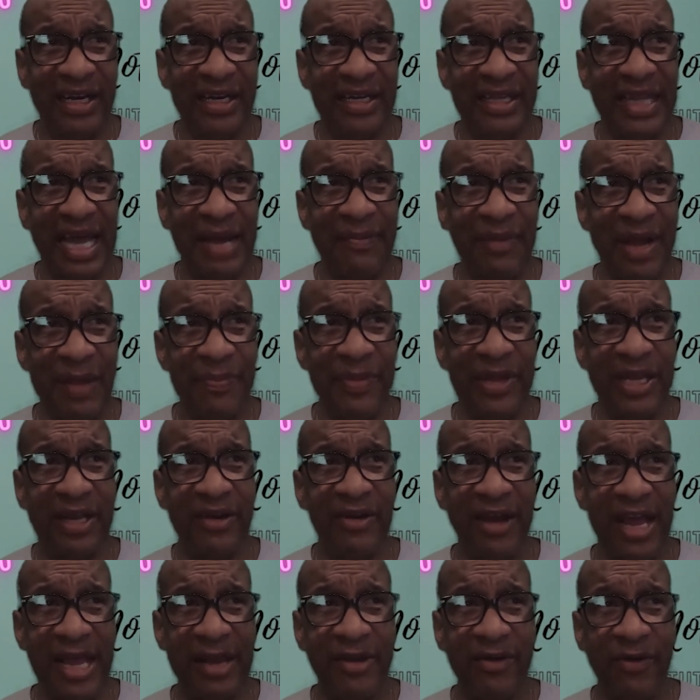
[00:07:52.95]
That might be a
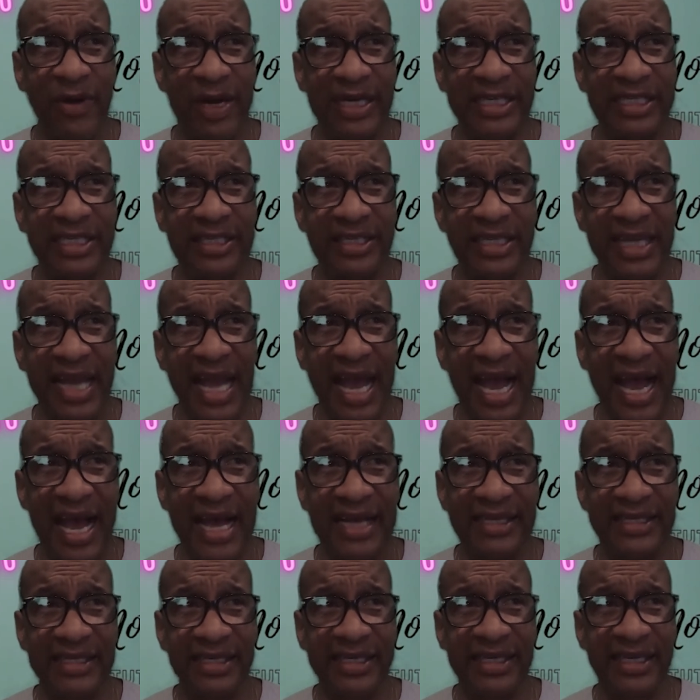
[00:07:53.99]
great question to
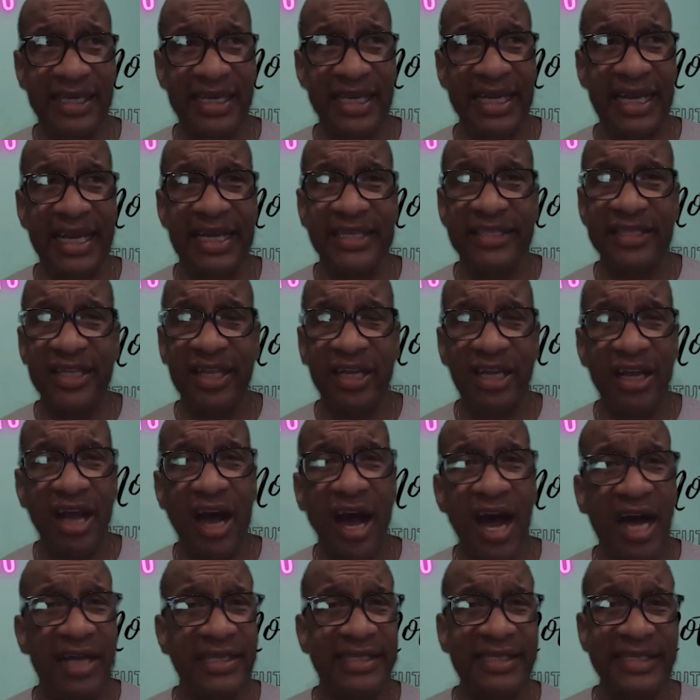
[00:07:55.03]
ask. Is the
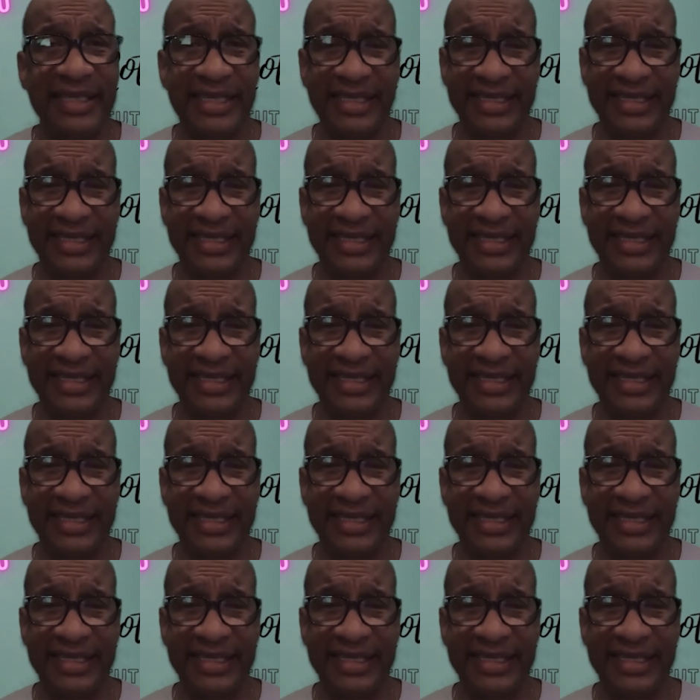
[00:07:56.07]
cost the